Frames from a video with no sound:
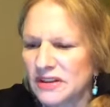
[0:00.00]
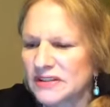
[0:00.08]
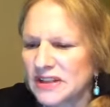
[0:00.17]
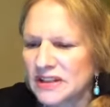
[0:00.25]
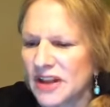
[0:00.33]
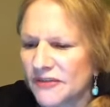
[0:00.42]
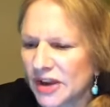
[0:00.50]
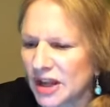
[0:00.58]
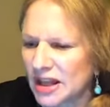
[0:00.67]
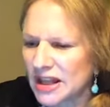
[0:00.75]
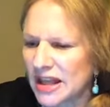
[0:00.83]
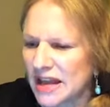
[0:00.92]

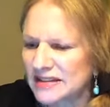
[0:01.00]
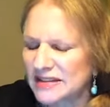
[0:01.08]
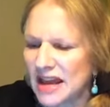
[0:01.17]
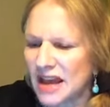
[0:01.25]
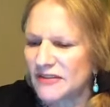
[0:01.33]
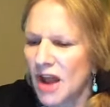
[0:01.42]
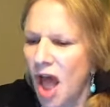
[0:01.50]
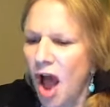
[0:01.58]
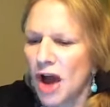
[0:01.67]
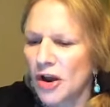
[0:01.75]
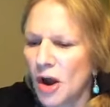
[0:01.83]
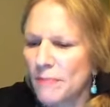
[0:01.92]
significantly less debt
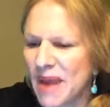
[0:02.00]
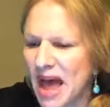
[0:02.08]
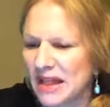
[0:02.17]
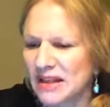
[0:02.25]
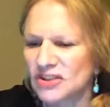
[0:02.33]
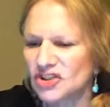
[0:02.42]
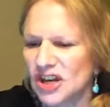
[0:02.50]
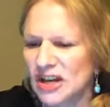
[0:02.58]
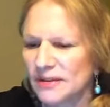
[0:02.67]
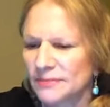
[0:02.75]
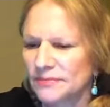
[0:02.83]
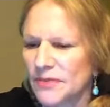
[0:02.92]
on our balance
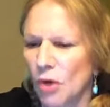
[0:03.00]
sheet